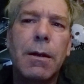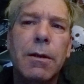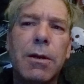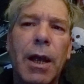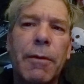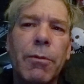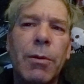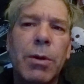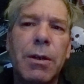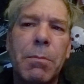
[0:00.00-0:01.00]
Slavery
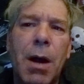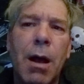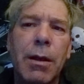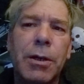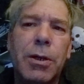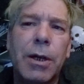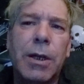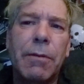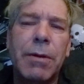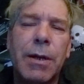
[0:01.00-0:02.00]
was abolished.
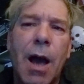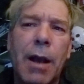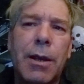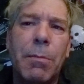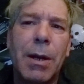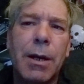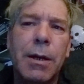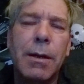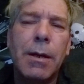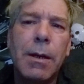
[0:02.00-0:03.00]
It's even documented.
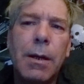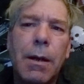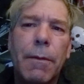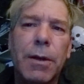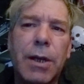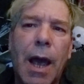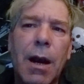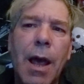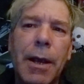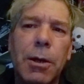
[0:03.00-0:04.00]
The
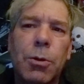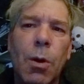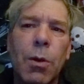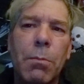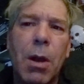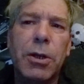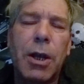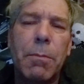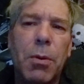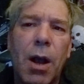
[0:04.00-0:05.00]
satellite controller must
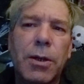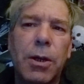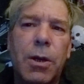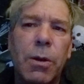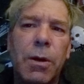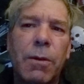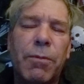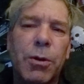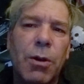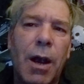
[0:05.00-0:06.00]
get prosecuted
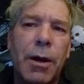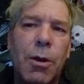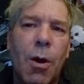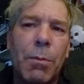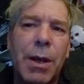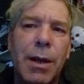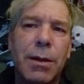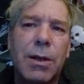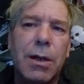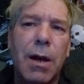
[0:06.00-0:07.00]
for trying to call me
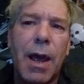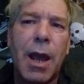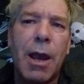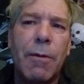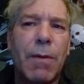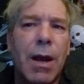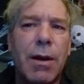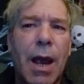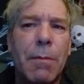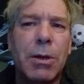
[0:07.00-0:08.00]
his slave and
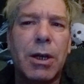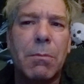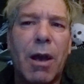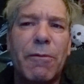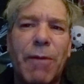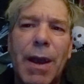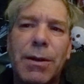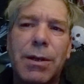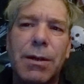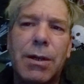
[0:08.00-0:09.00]
damaging my
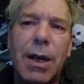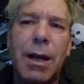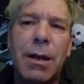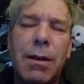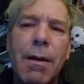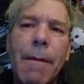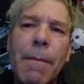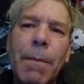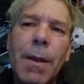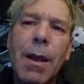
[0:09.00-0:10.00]
face and teeth.
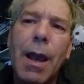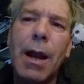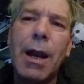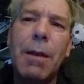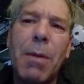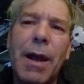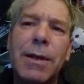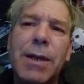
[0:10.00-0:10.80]
And anybody that's